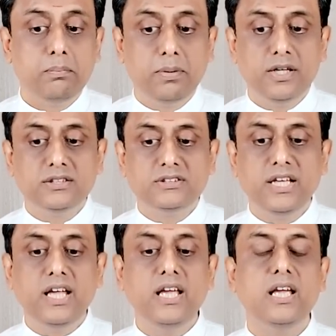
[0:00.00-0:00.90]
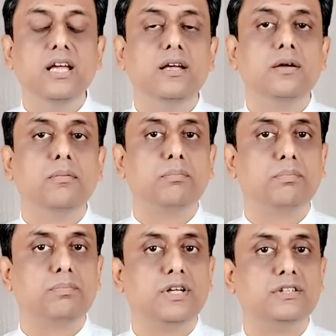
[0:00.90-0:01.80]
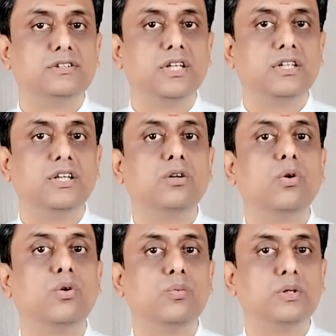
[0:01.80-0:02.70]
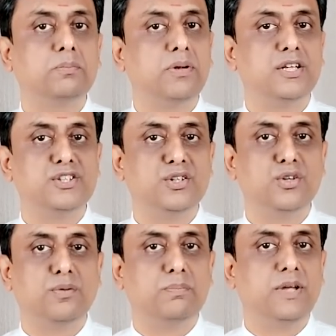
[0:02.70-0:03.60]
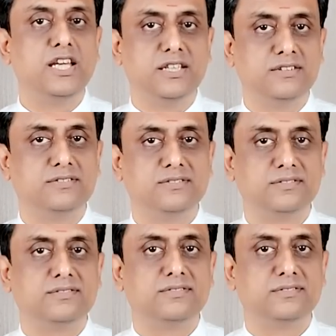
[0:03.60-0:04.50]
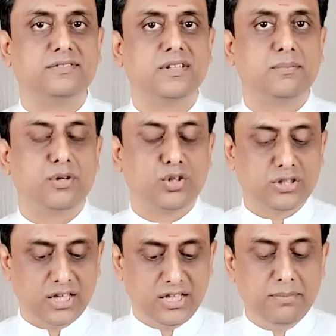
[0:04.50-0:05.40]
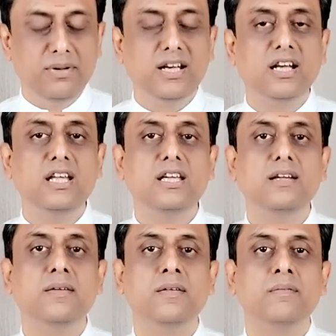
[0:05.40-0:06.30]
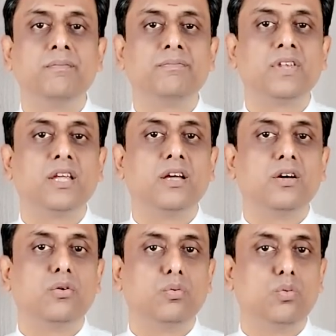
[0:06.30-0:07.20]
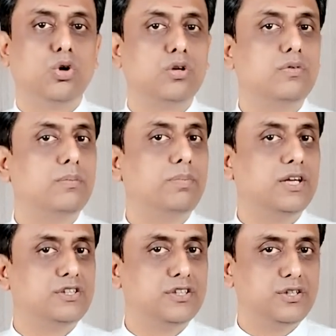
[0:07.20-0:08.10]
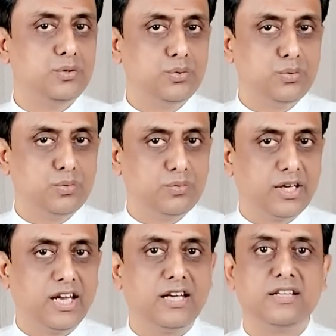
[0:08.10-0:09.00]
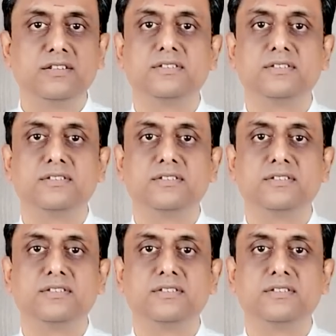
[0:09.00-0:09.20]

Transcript: Per se, there is nothing wrong with pleasure or pain, because ultimately, whatever pleasure you get,